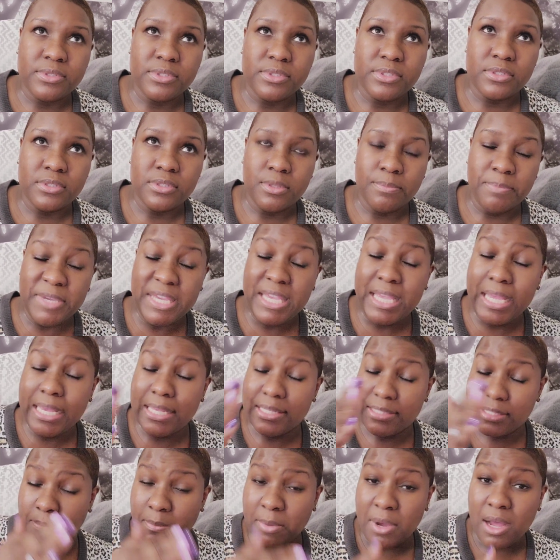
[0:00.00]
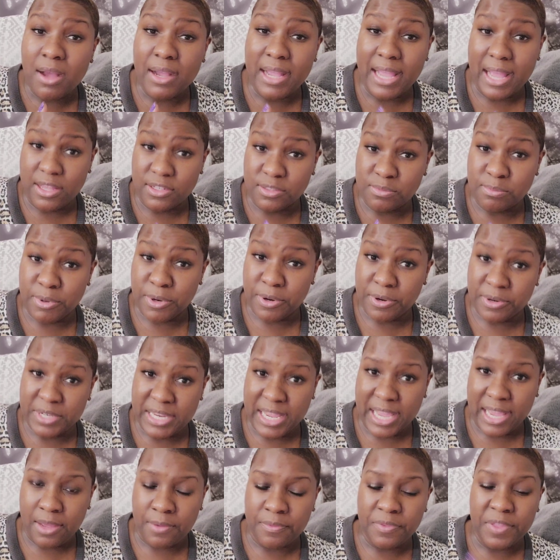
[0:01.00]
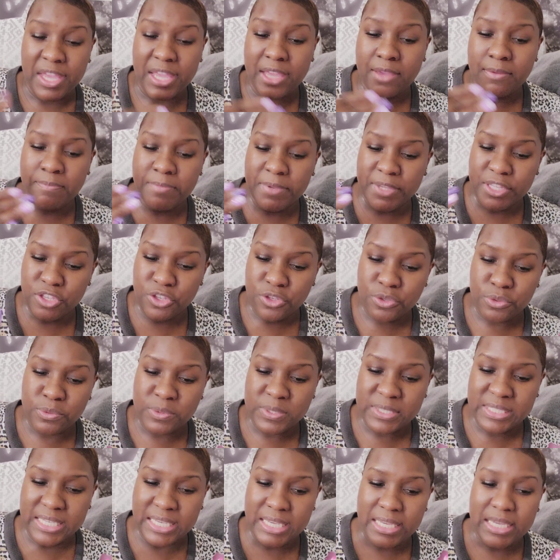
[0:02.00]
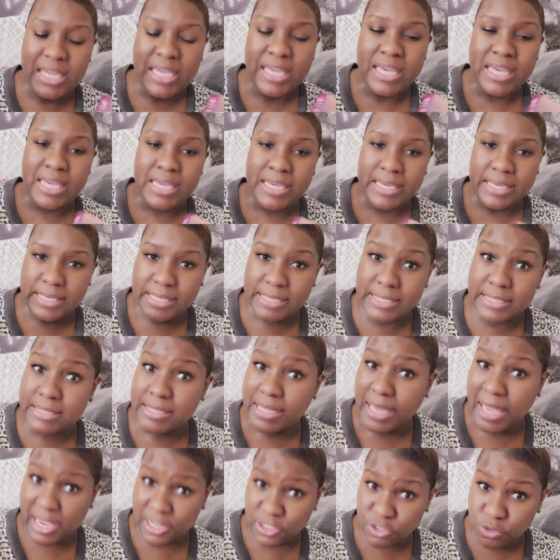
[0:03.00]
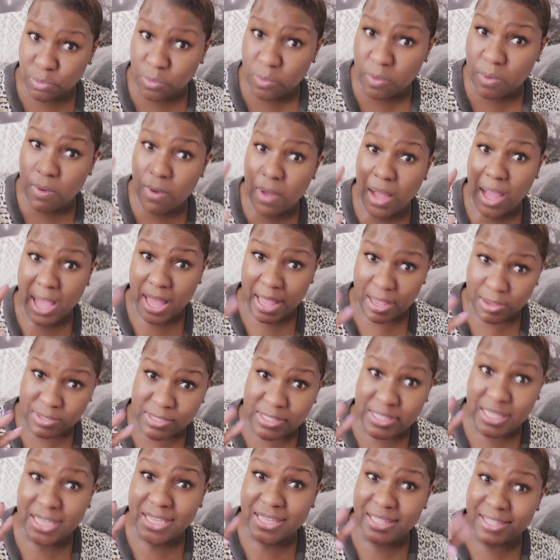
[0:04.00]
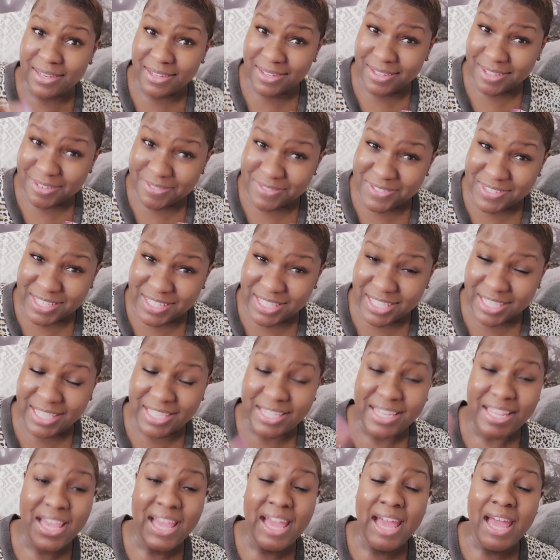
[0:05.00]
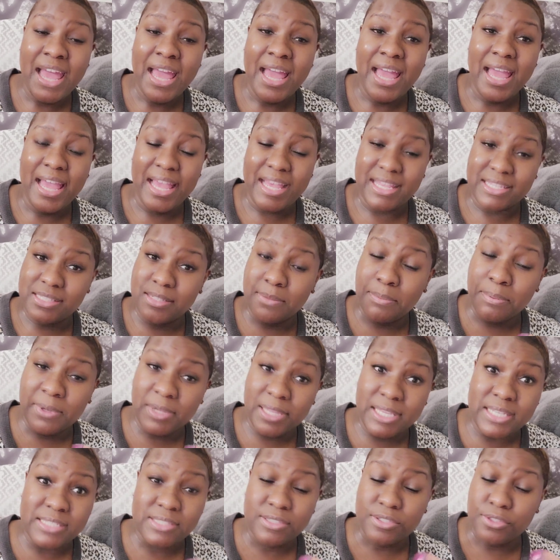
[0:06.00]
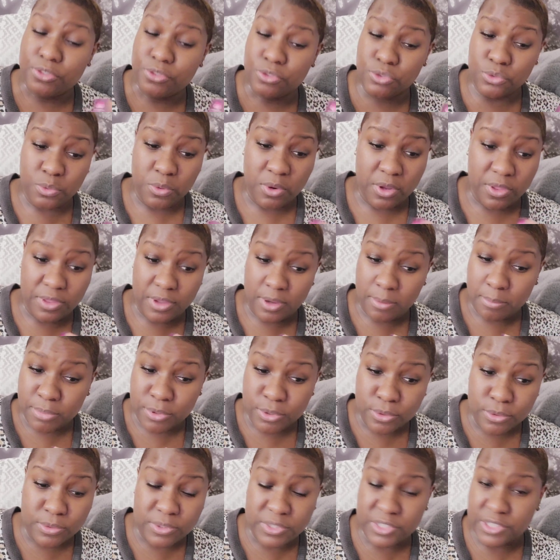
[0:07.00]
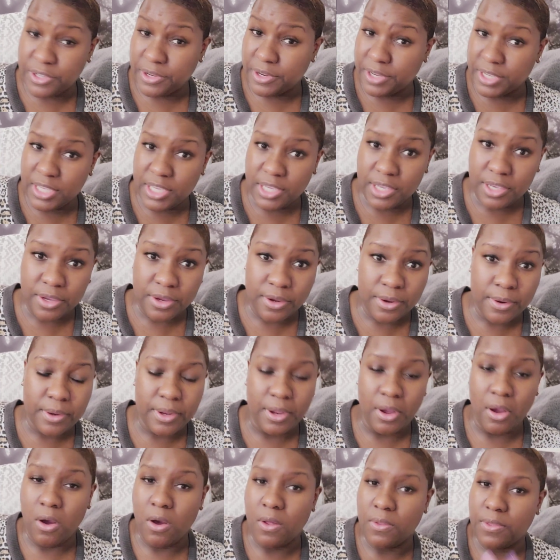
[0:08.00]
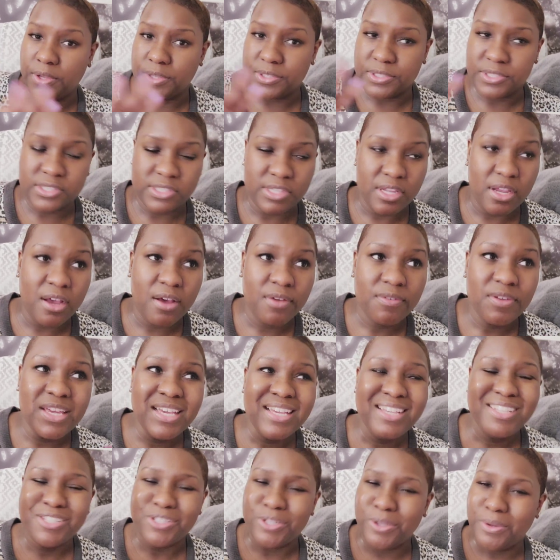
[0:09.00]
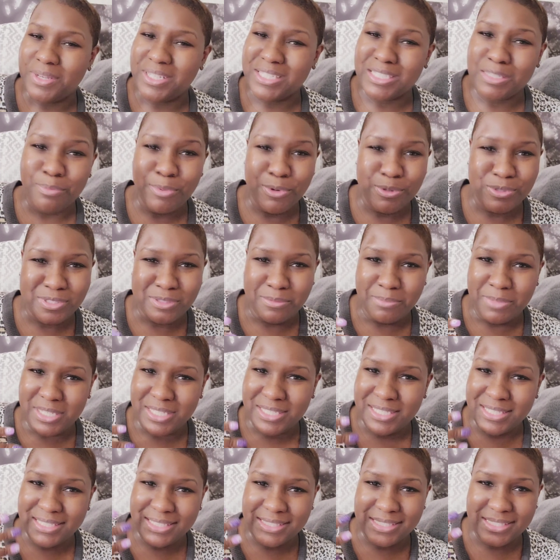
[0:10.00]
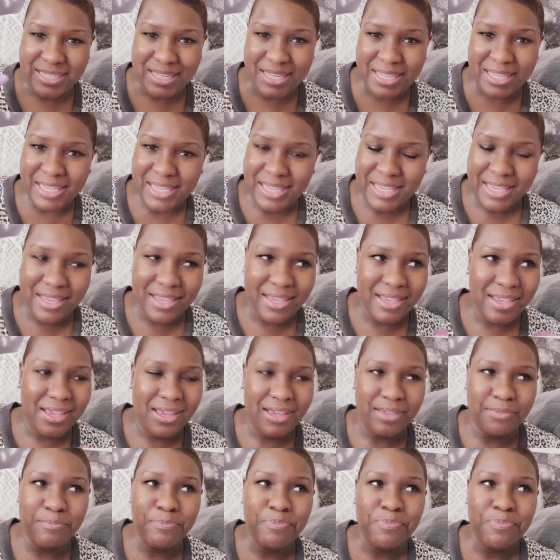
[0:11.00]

because the bunkhouse burned down, they've been using his actual house that he lives in as a place to store their boots, their gear, all their stuff. So it's supposed to be stinky. And